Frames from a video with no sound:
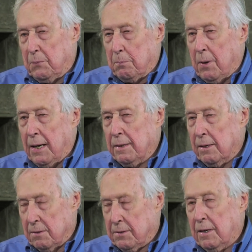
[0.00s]
the
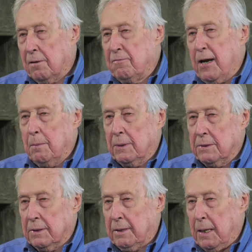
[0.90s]
pioneers and our
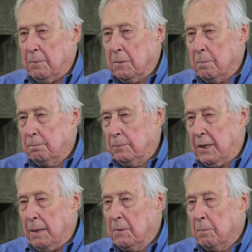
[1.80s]
families that came
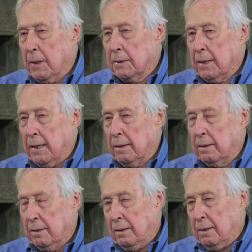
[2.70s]
to
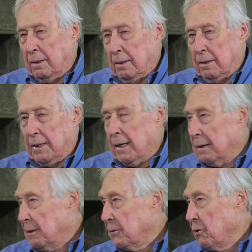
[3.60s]
Montana, they
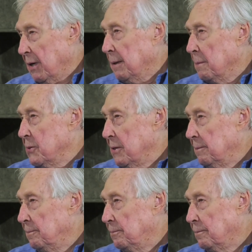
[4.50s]
had their dreams,
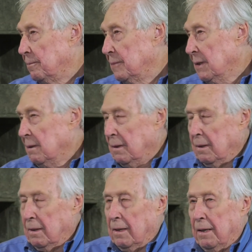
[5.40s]

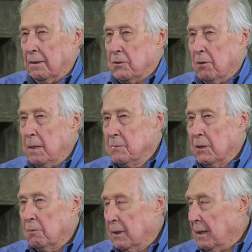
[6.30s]
and the dreams
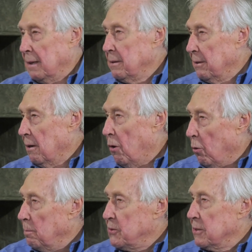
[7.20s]
are what led to the
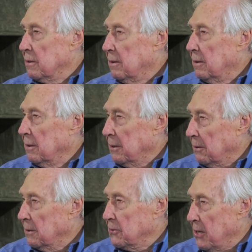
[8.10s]
hopes, you
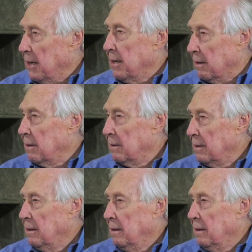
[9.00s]
know, to stay here.